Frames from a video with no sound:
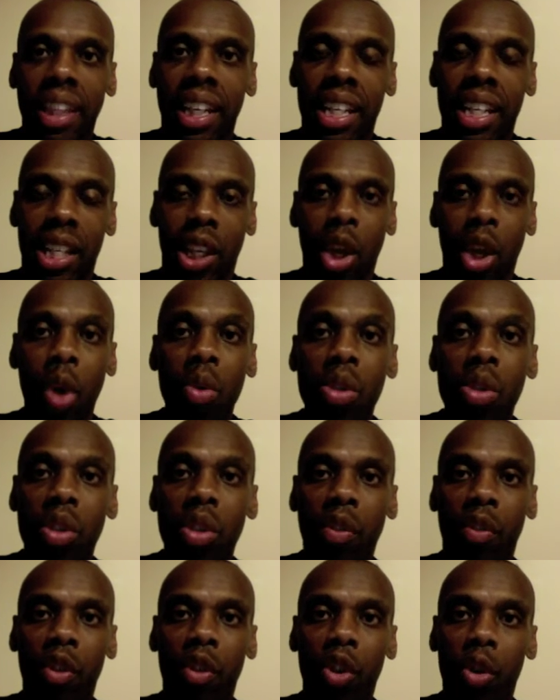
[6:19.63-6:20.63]
they eat loads
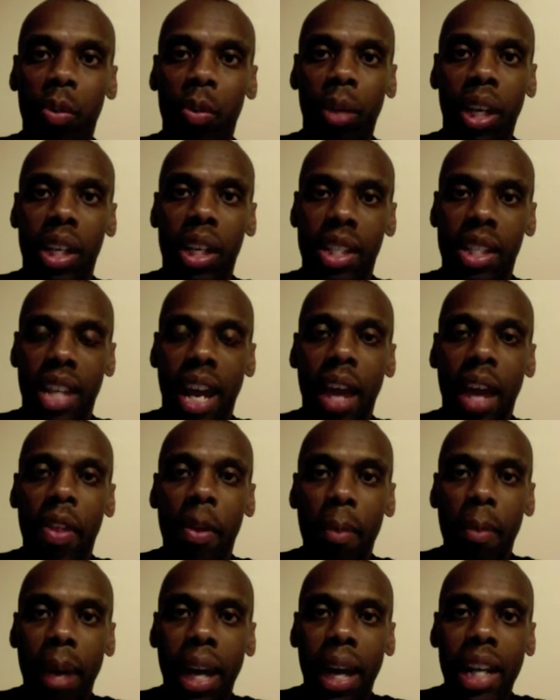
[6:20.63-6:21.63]
of food because now
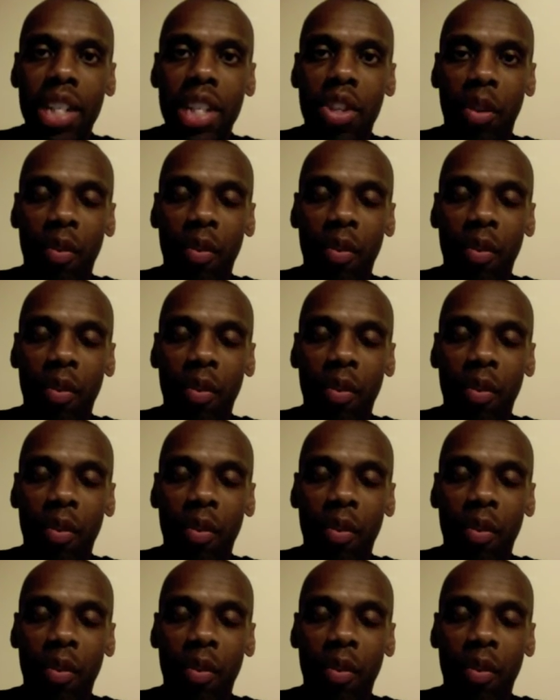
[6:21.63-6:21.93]
their bodies